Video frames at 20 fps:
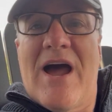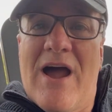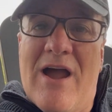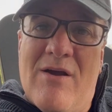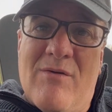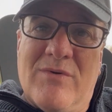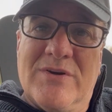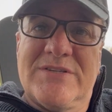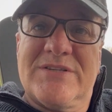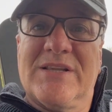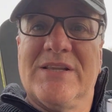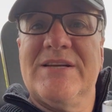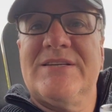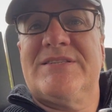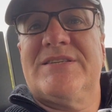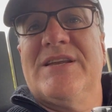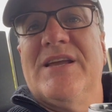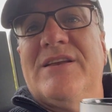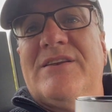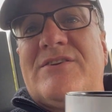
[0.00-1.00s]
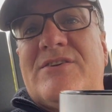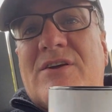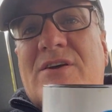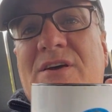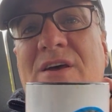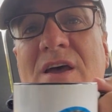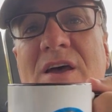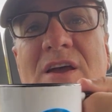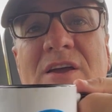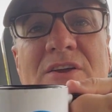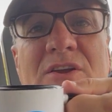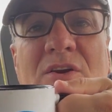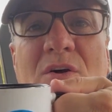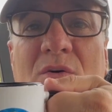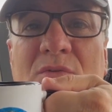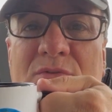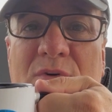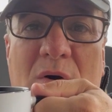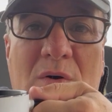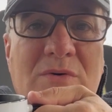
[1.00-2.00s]
I was listening to, you
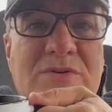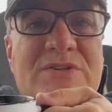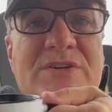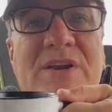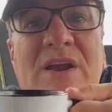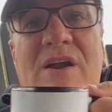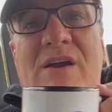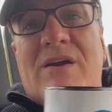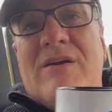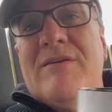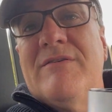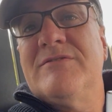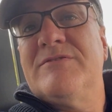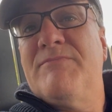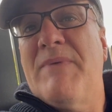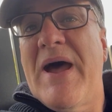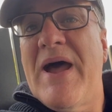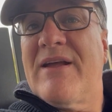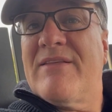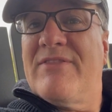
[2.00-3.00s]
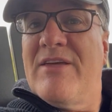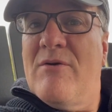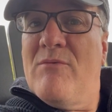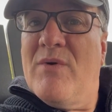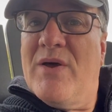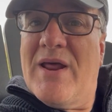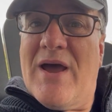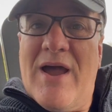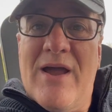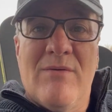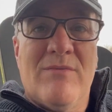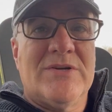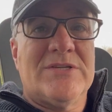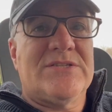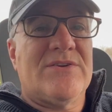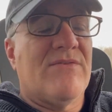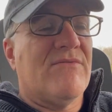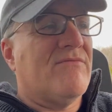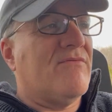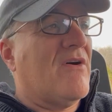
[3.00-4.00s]
know, those narratives back then when I
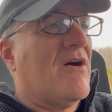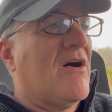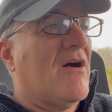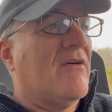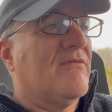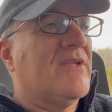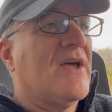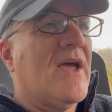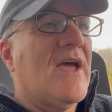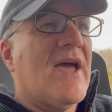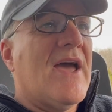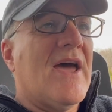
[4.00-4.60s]
was involved.